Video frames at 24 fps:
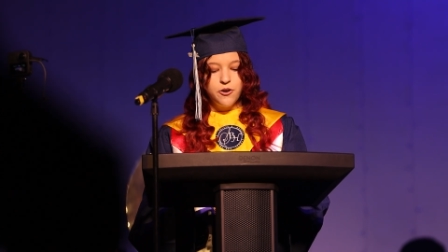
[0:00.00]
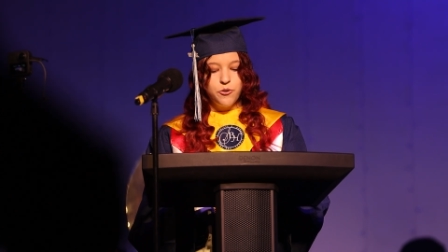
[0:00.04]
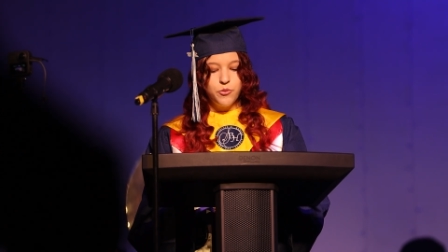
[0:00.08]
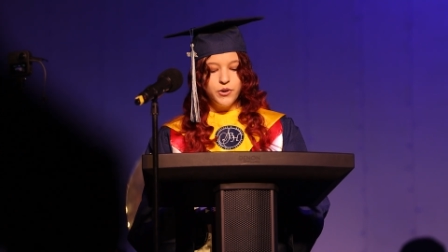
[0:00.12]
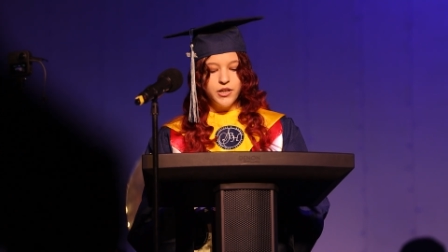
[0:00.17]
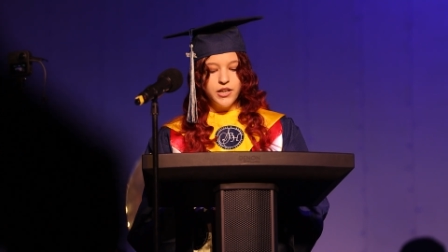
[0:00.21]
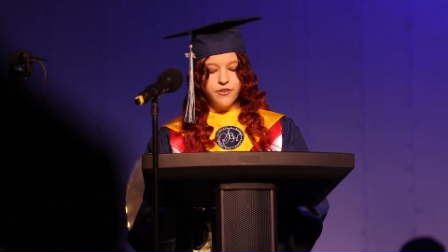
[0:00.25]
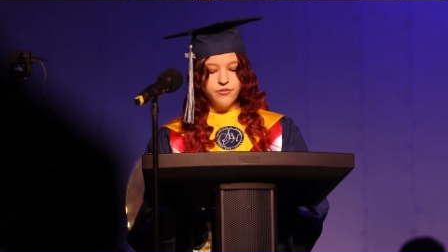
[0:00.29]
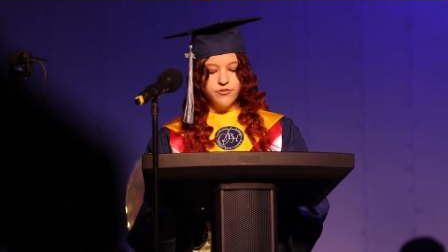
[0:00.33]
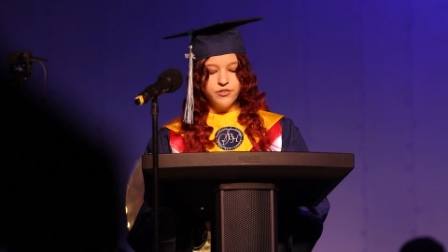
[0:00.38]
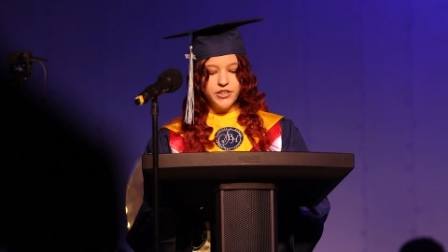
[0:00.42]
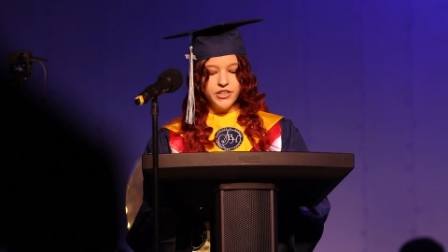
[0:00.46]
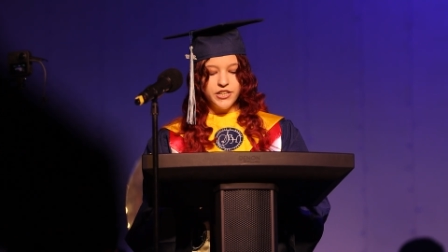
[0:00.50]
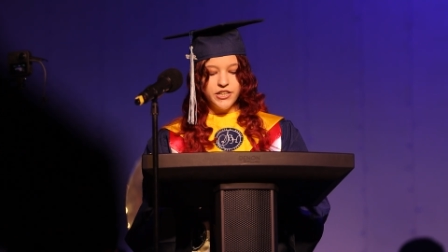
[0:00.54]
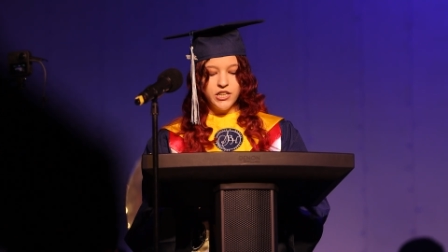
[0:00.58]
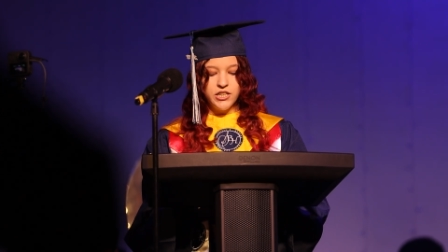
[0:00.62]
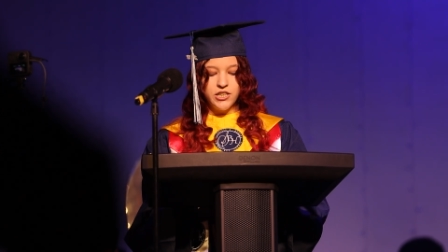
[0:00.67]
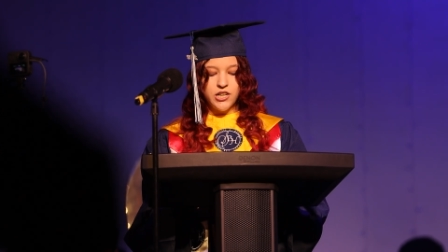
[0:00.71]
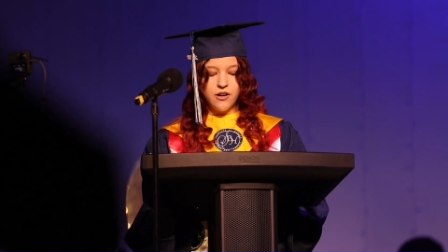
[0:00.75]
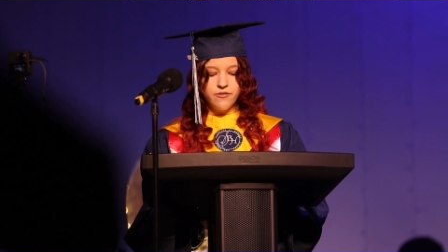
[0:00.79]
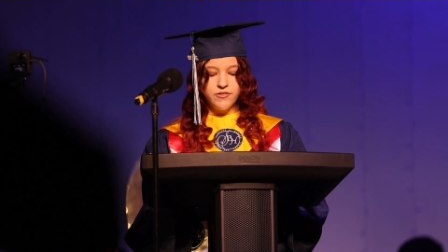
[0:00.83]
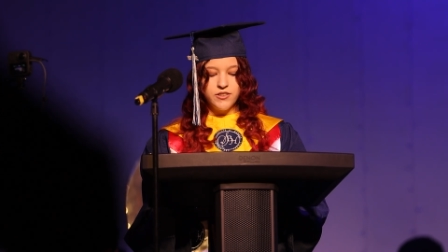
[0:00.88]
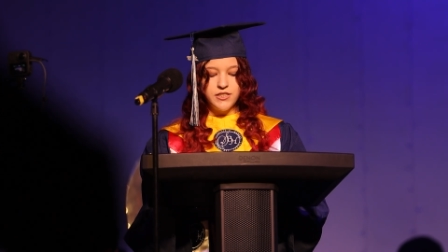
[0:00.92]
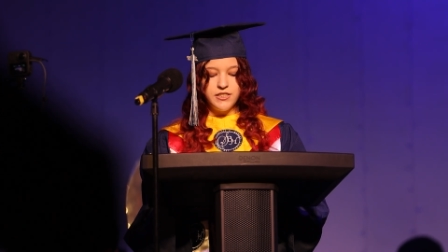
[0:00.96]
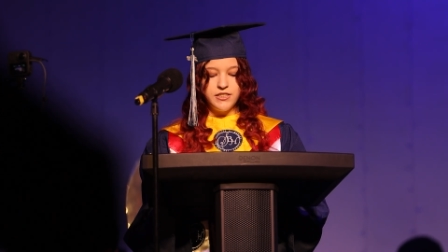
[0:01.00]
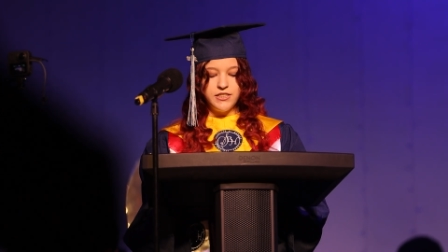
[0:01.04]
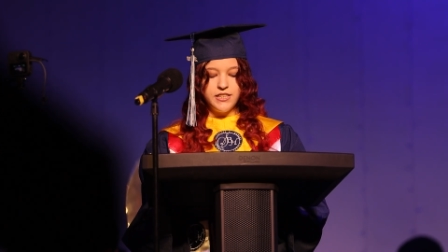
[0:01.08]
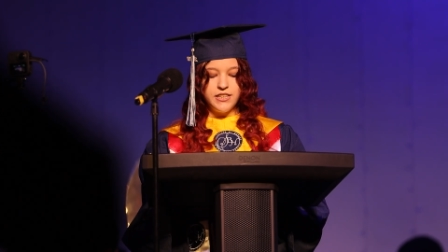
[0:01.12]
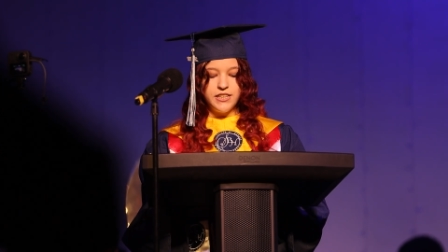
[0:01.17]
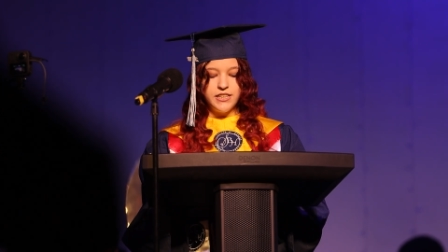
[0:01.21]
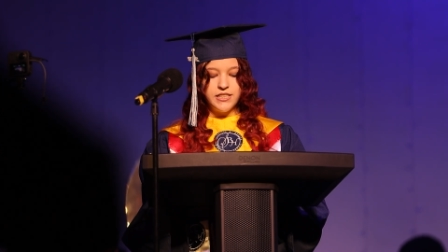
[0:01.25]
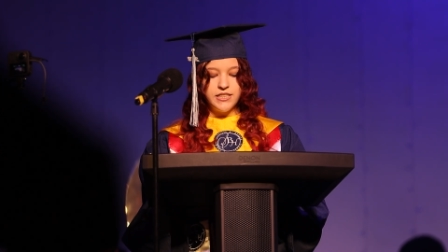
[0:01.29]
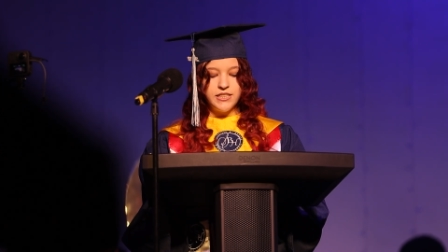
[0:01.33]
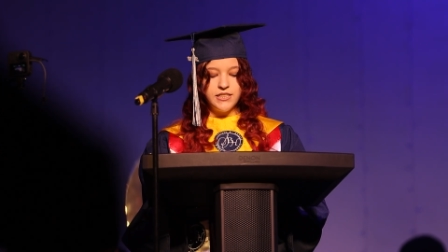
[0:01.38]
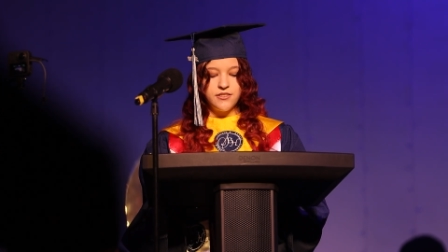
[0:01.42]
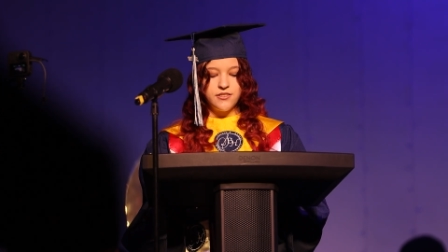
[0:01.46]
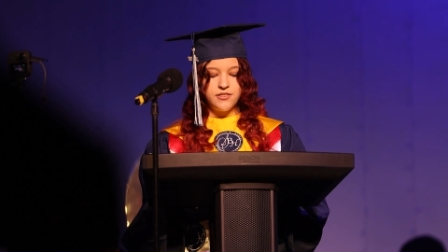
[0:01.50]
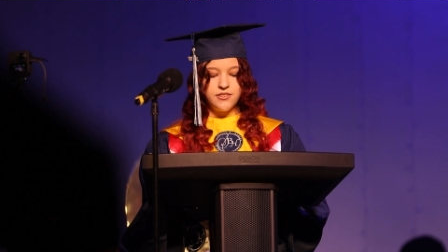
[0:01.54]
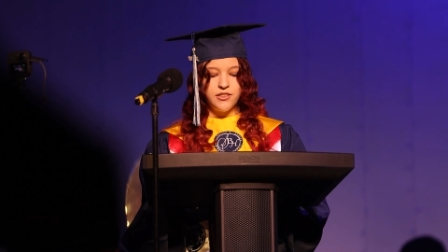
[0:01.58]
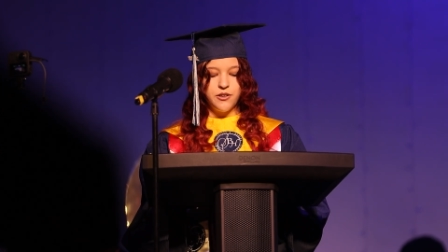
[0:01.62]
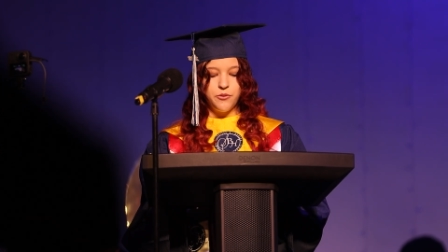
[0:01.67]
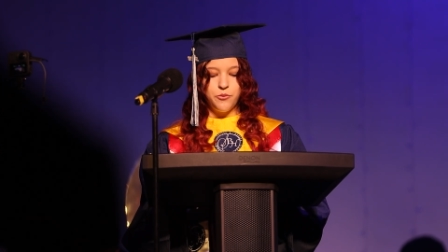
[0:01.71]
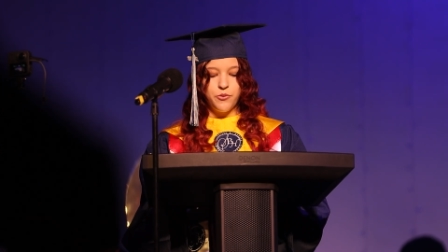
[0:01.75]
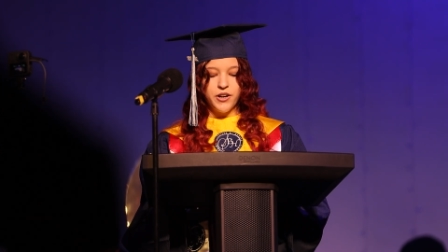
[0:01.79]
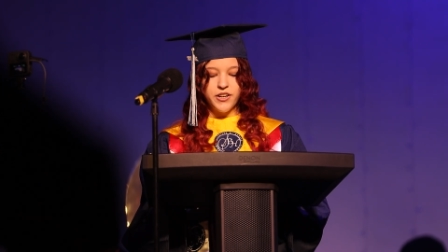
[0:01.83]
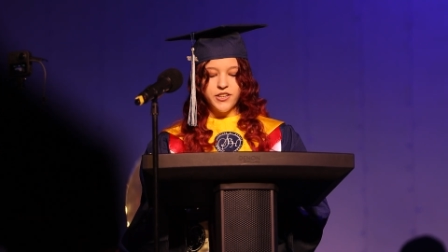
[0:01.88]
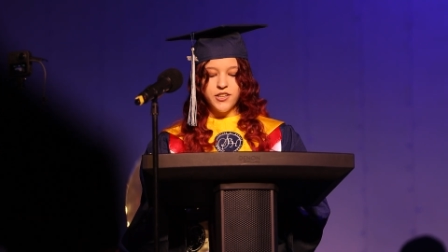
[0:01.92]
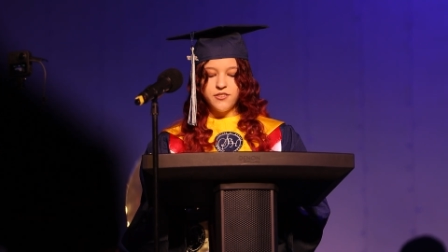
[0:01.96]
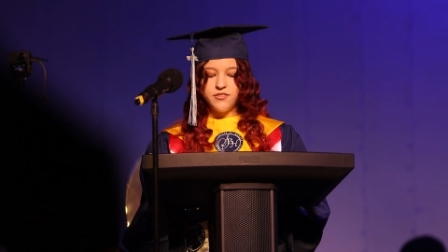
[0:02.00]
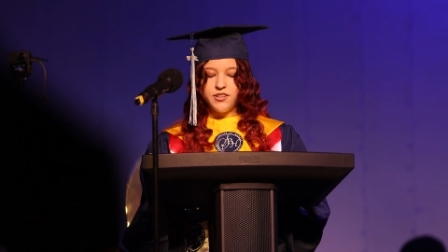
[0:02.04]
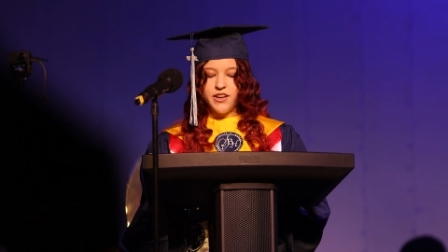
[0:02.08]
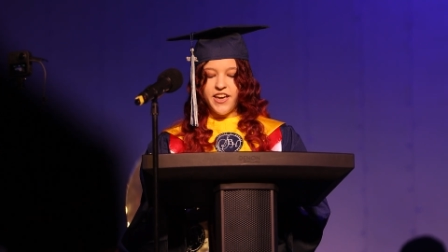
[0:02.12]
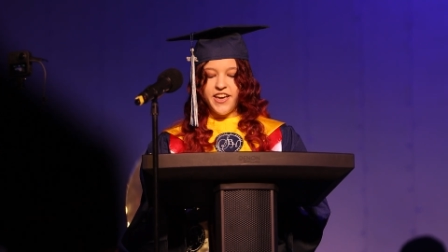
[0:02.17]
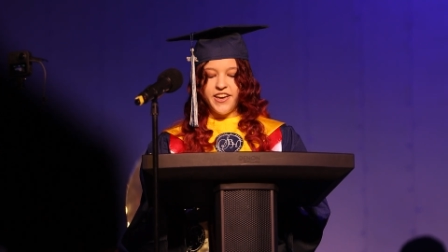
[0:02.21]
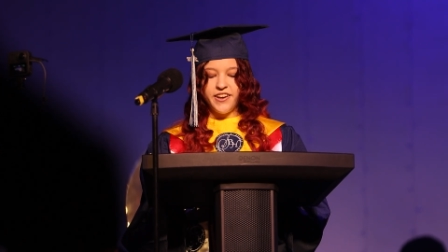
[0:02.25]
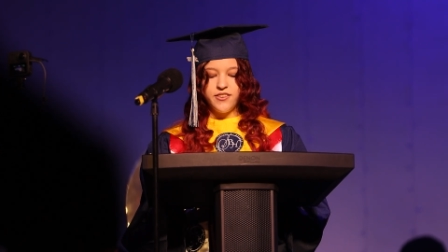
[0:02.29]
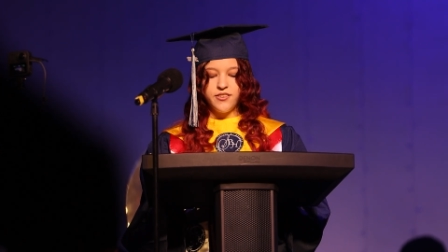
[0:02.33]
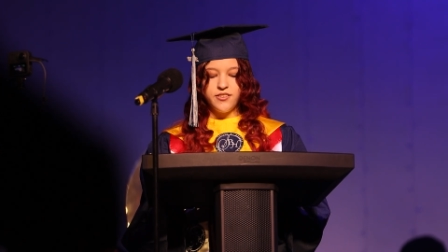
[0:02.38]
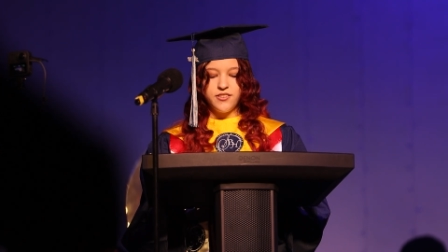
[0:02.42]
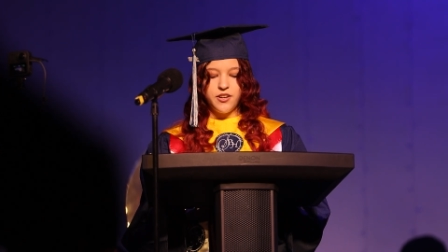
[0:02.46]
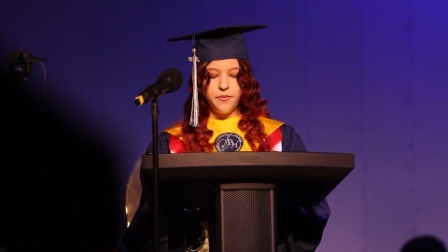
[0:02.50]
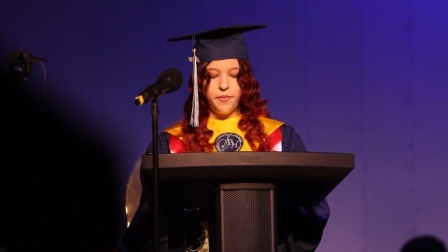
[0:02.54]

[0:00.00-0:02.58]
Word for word: We have learned over the years the work it takes